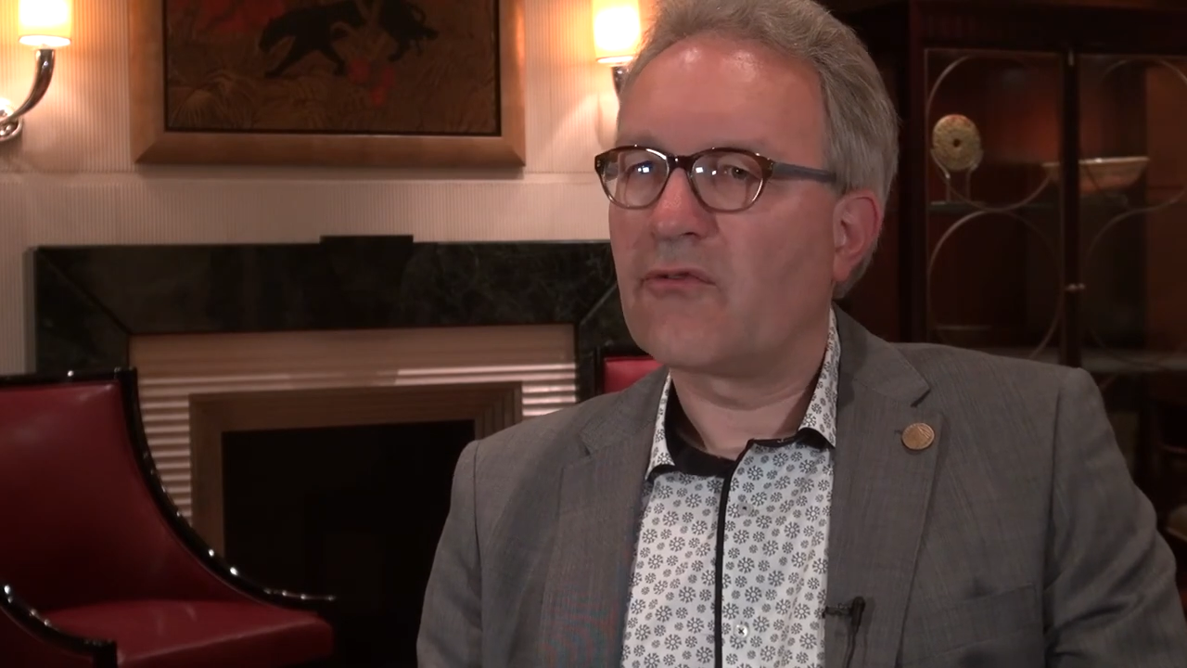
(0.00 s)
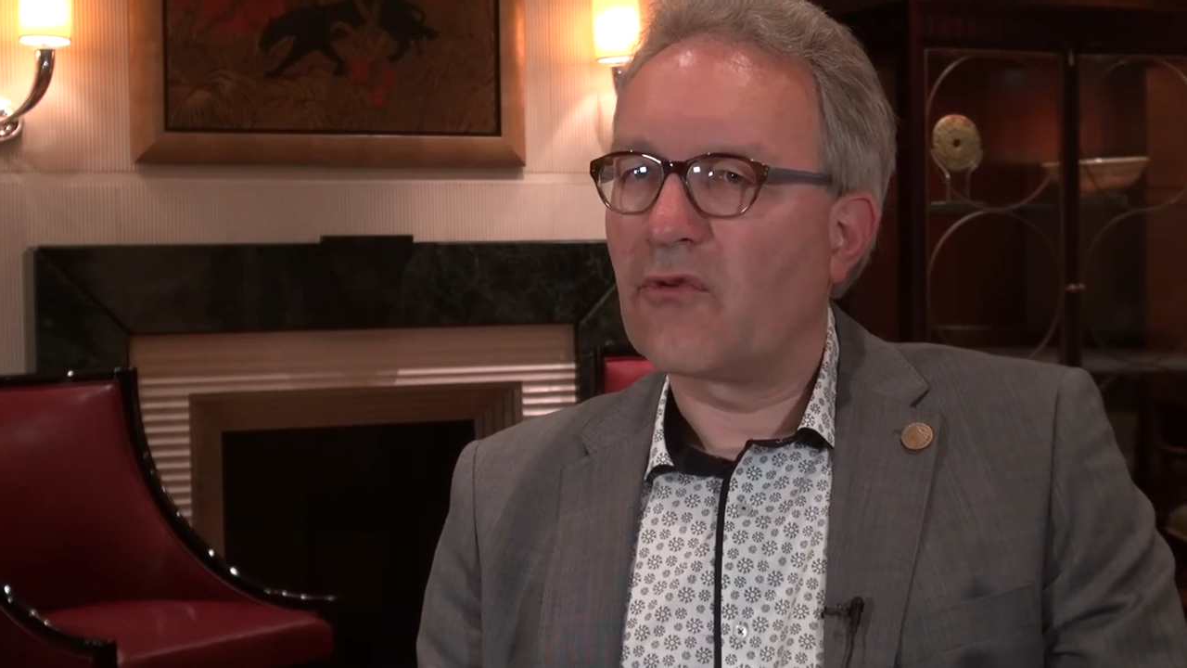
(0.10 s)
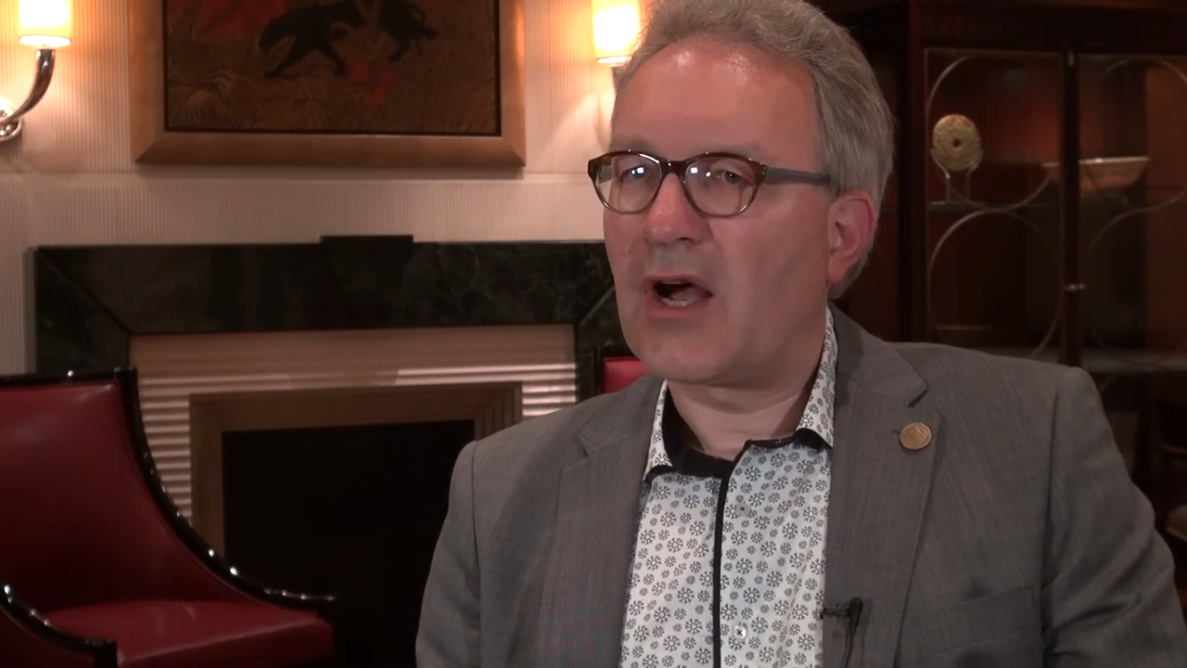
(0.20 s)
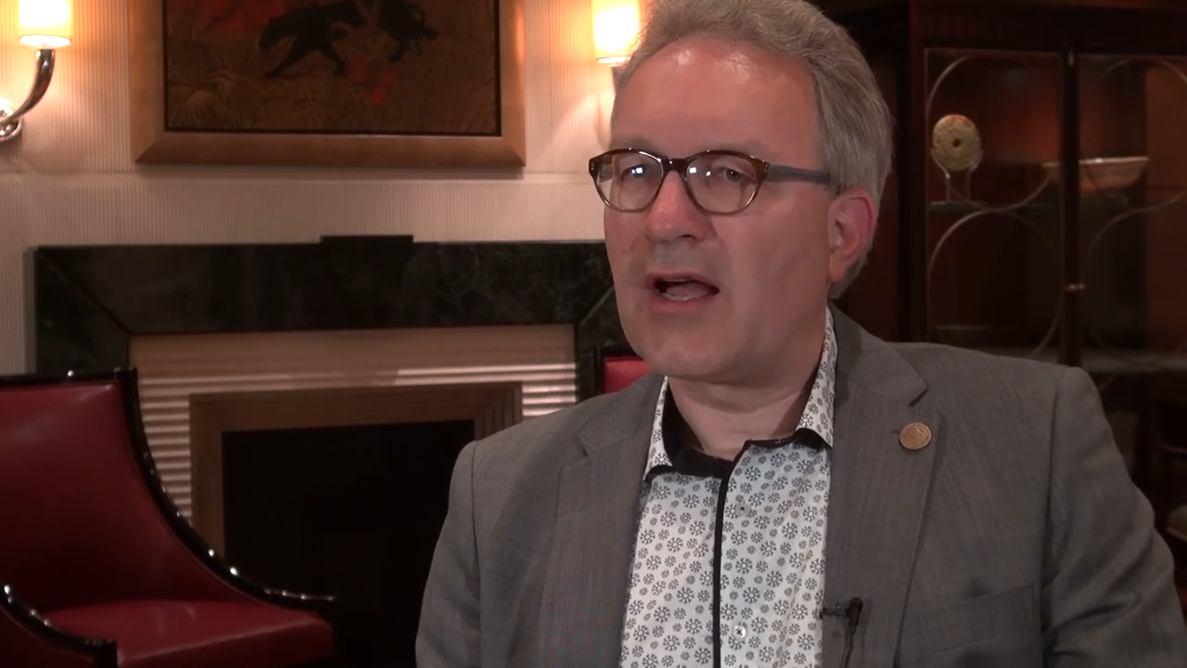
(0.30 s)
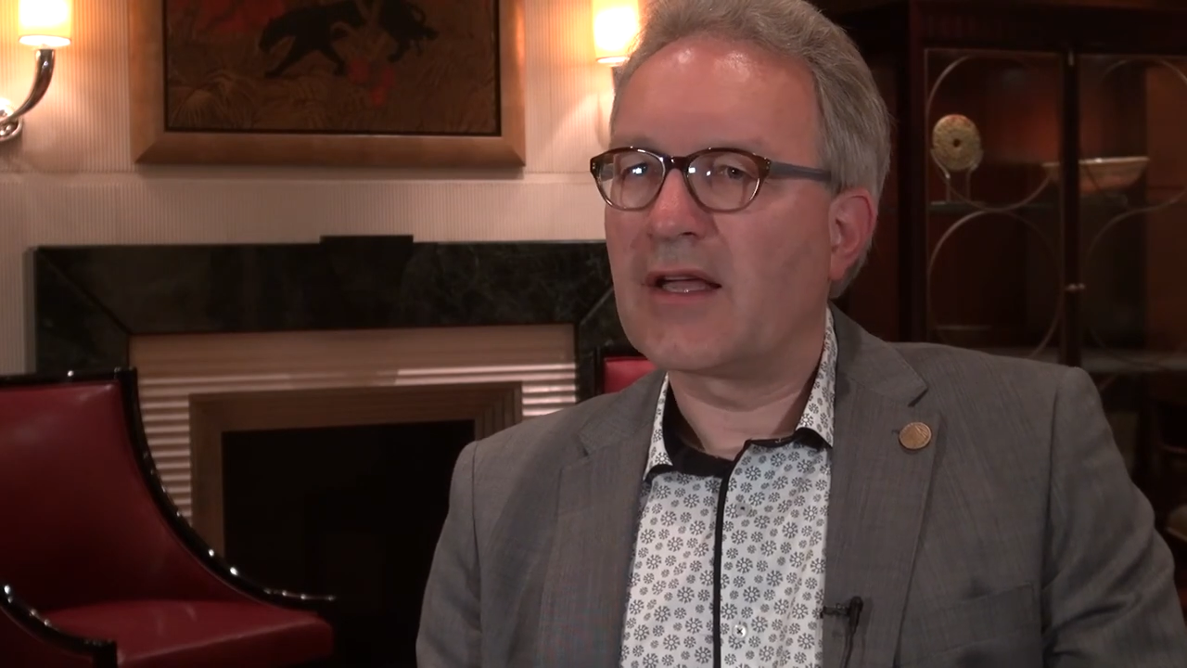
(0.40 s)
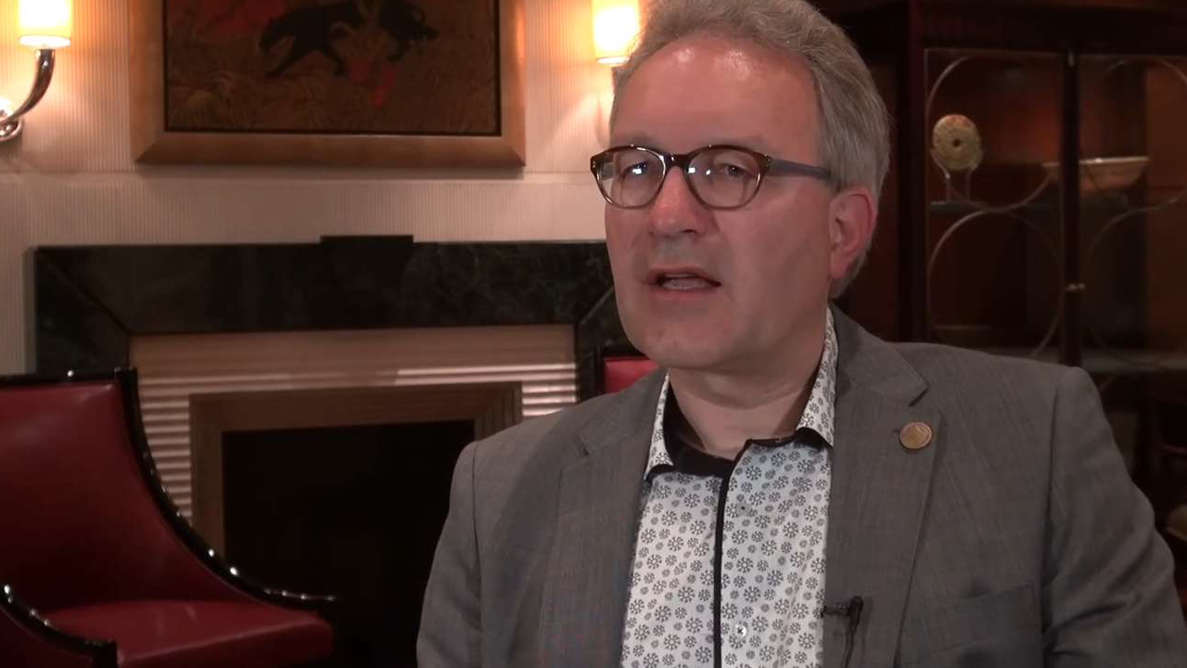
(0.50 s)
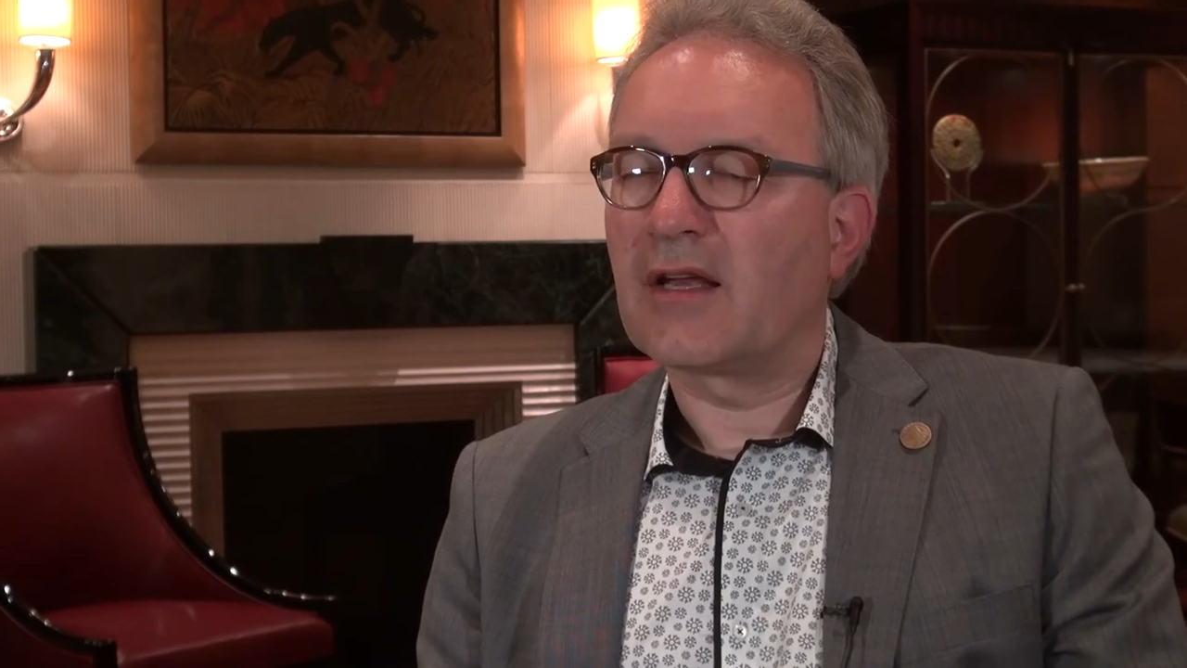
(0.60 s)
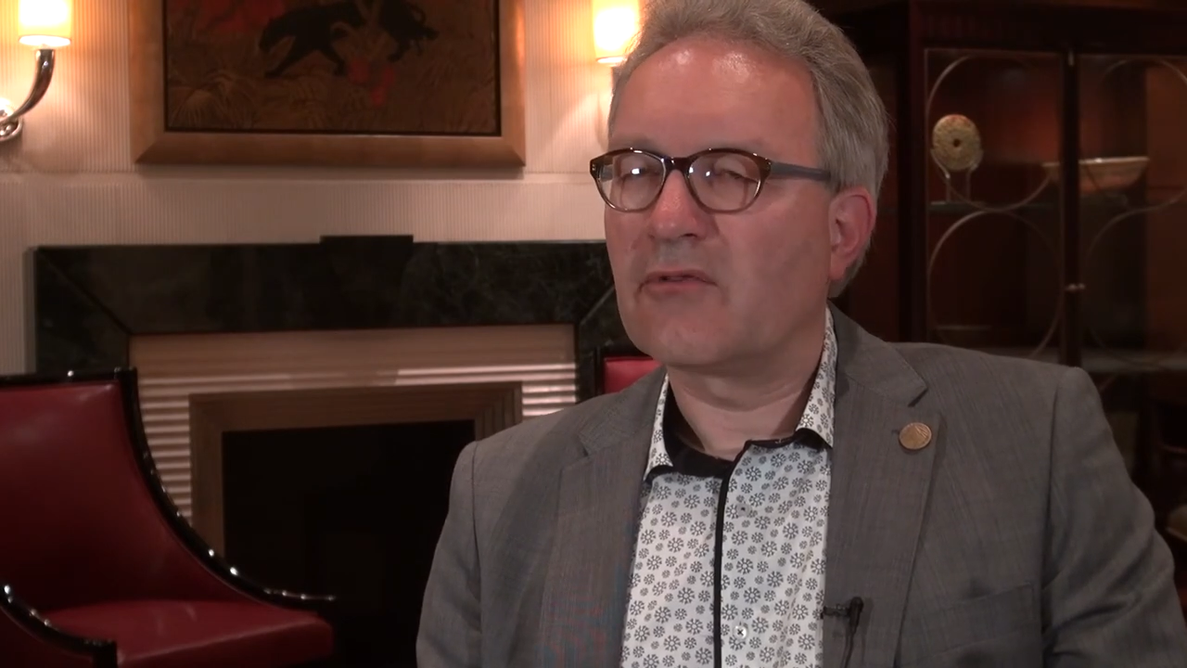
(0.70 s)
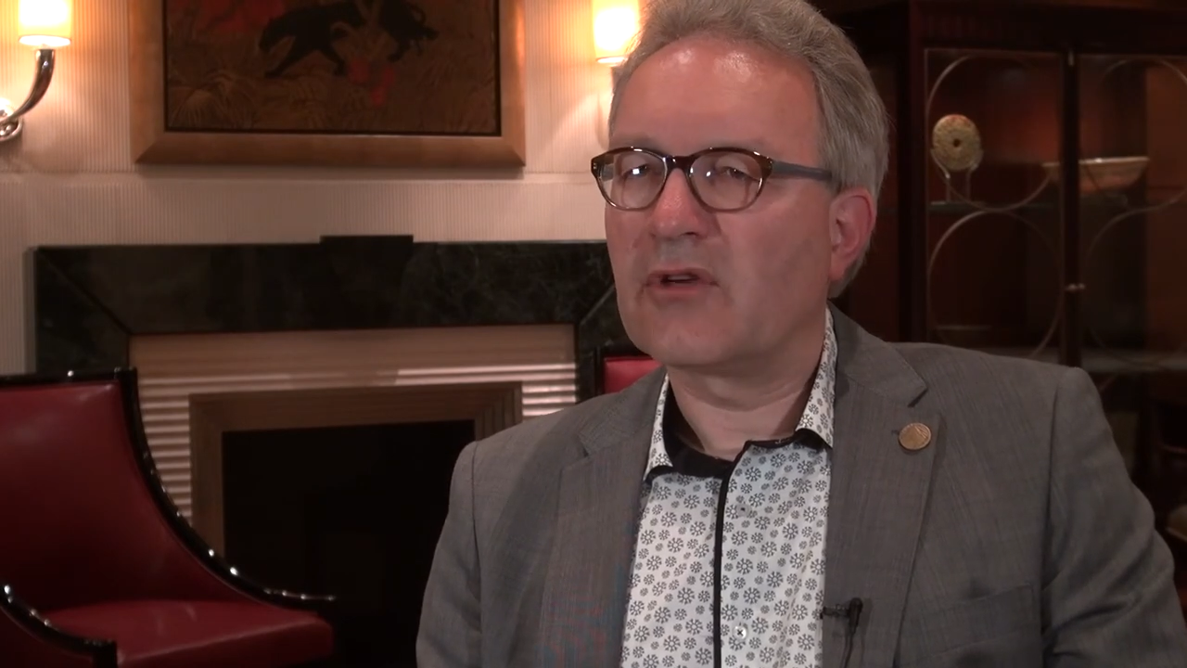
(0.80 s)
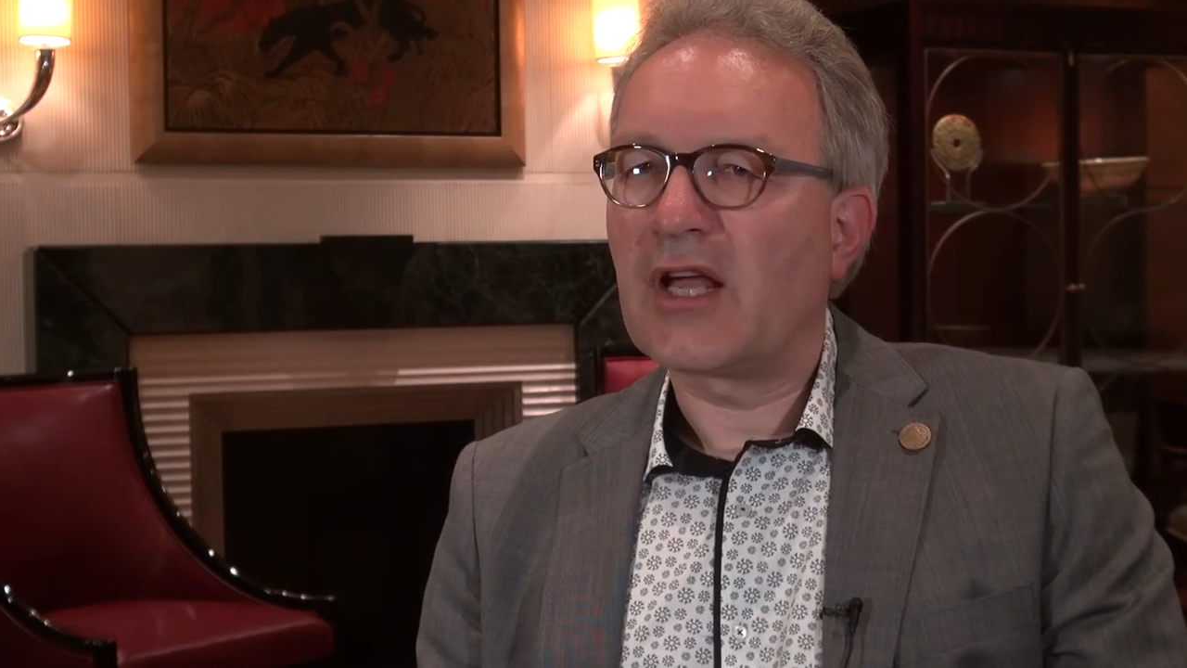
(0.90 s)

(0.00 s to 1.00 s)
for ICANN,